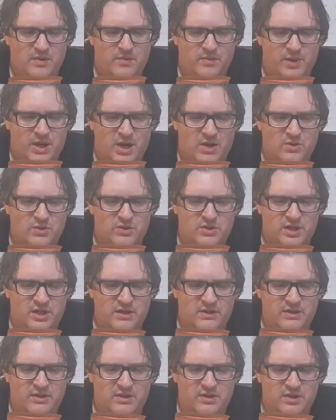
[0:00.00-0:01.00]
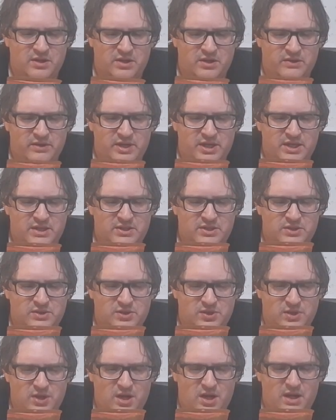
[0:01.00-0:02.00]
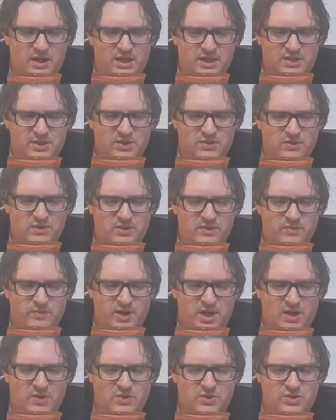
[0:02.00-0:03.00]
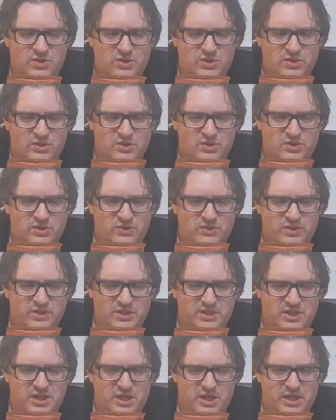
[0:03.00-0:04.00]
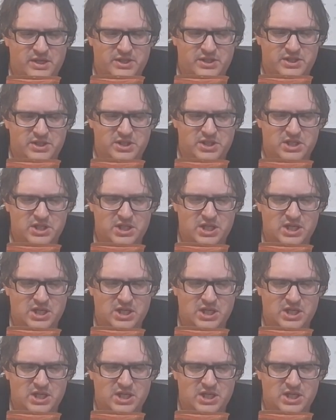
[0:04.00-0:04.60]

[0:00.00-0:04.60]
the ingredients are ahi tuna, brown sugar, soy sauce,